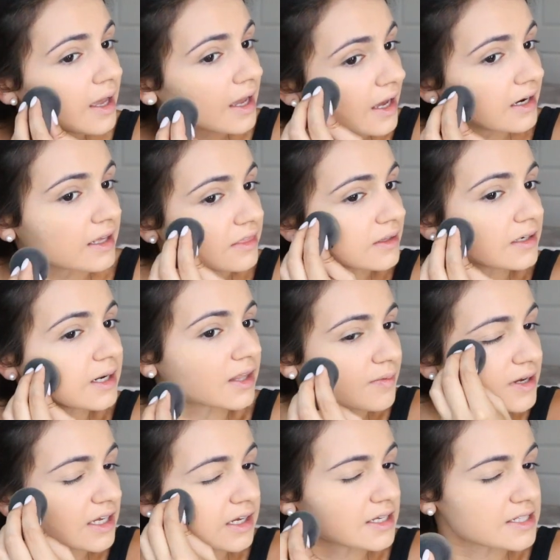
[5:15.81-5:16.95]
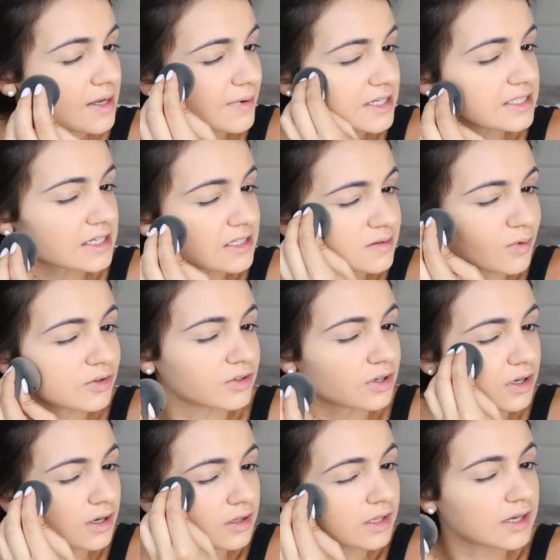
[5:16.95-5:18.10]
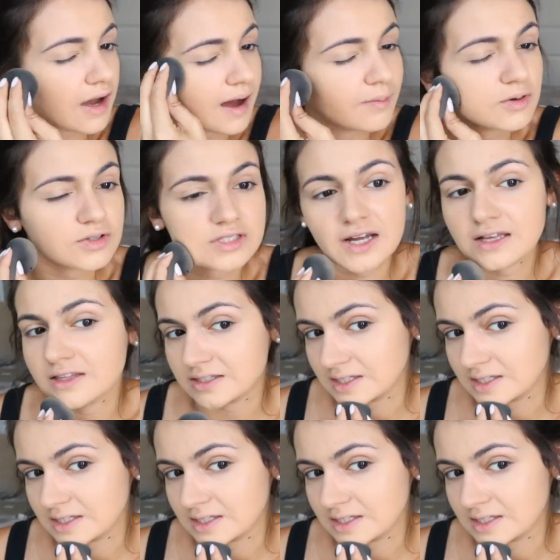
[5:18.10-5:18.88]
And I think now that, like I said, my skin's more on the like combo side,